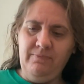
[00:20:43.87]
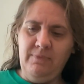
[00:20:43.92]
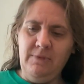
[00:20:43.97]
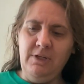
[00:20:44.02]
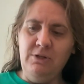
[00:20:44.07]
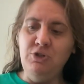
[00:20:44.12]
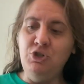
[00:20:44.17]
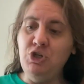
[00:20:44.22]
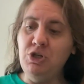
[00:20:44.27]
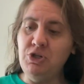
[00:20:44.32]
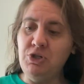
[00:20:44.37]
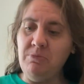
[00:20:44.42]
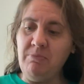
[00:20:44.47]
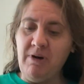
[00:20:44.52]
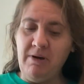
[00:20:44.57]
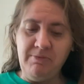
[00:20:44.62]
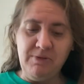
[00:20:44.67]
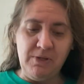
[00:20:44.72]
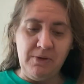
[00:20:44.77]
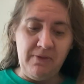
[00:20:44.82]
zhuzh them
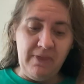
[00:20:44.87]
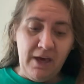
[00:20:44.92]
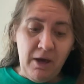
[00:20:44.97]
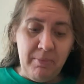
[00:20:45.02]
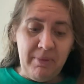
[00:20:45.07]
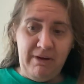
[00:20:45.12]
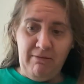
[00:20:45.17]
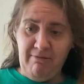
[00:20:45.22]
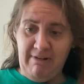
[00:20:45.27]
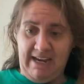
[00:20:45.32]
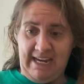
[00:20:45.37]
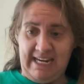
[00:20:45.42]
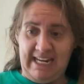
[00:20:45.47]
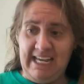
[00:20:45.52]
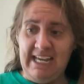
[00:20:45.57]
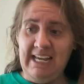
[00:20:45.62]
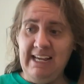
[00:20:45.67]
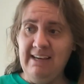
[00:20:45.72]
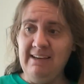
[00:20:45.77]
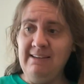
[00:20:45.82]
up so they'll be
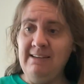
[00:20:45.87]
ready.